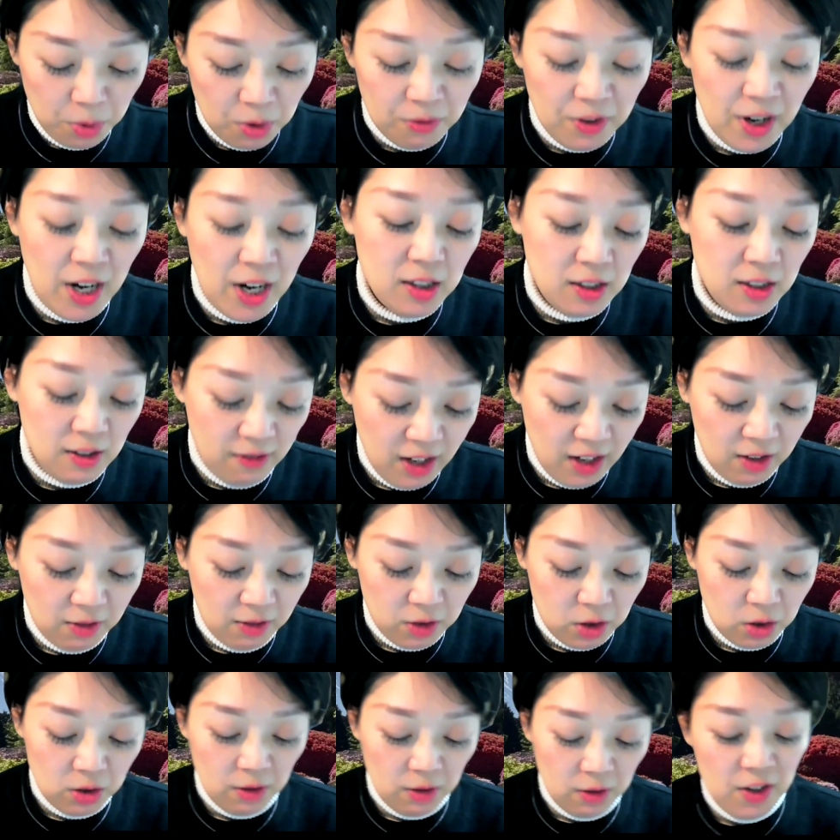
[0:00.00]
provide
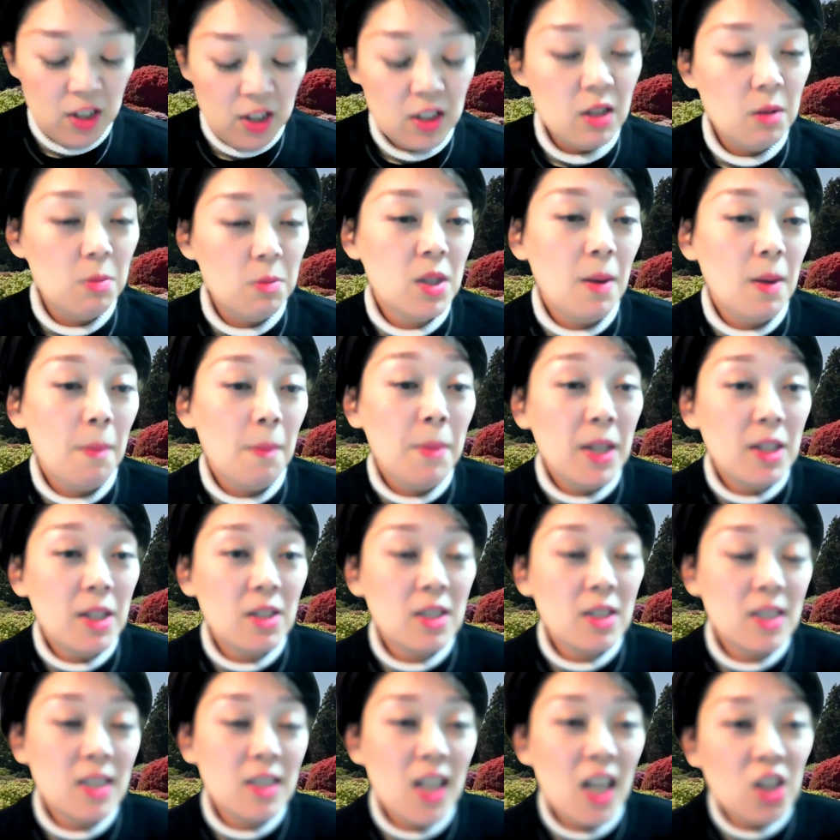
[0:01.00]
relief to the victims
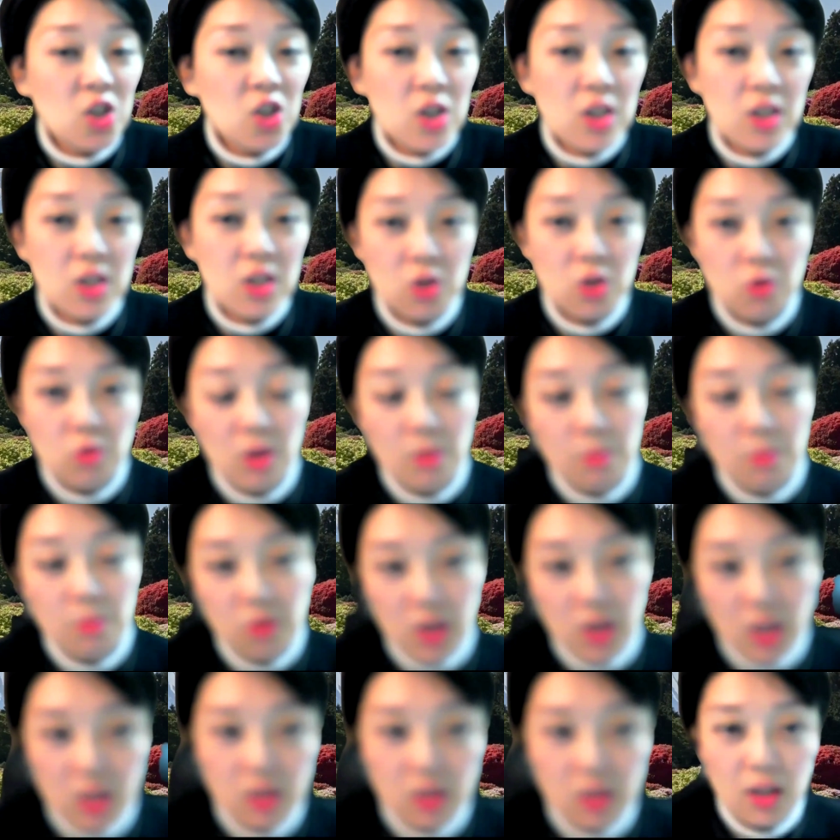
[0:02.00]
amid such extreme
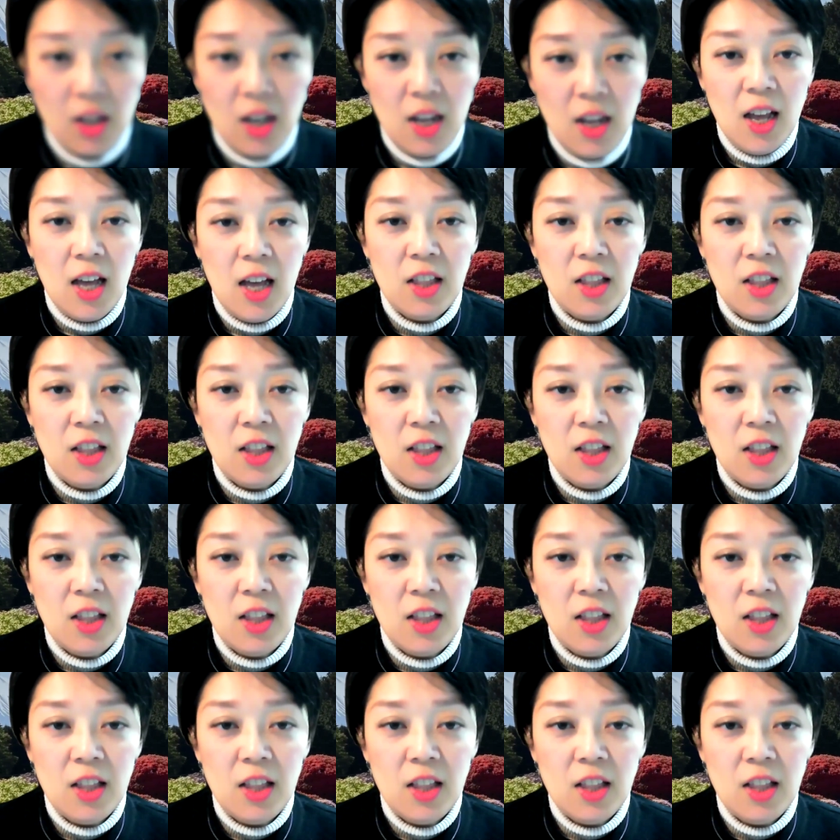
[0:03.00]
risk.